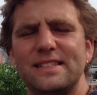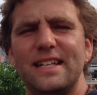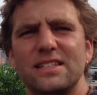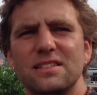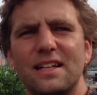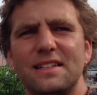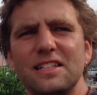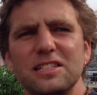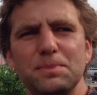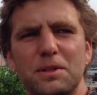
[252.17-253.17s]
It takes a lot of
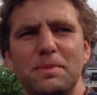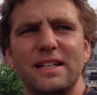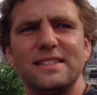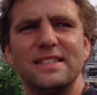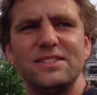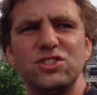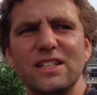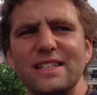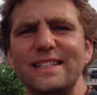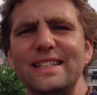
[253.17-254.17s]
discipline because it's
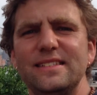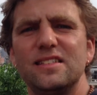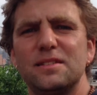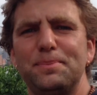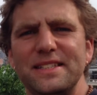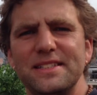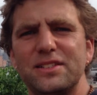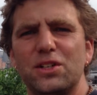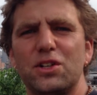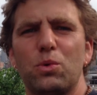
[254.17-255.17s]
really easy as a
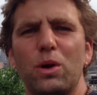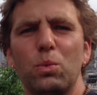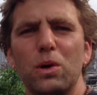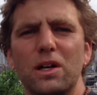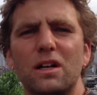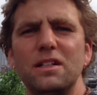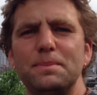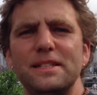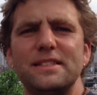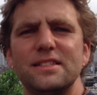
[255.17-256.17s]
business owner to want to work on your
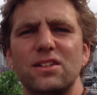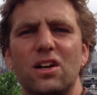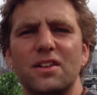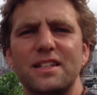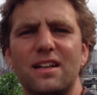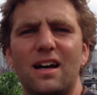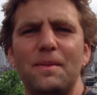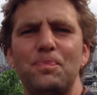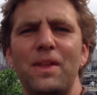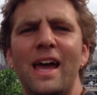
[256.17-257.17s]
business all the
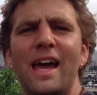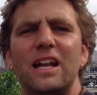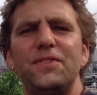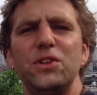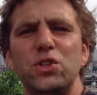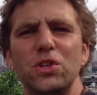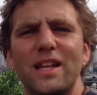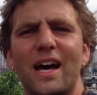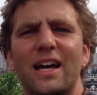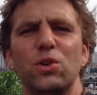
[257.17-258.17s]
time. If you do
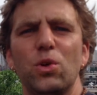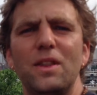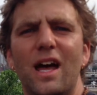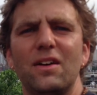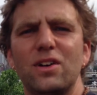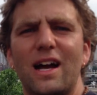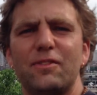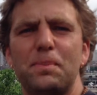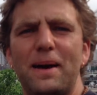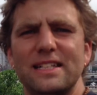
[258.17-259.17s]
that, you'll never
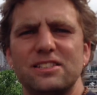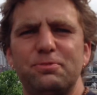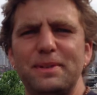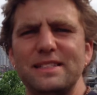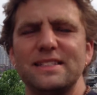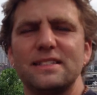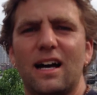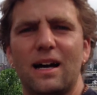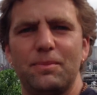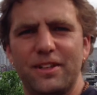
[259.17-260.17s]
have a passive business,
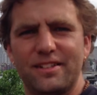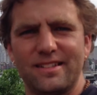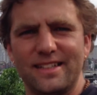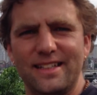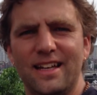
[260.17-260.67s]
obviously.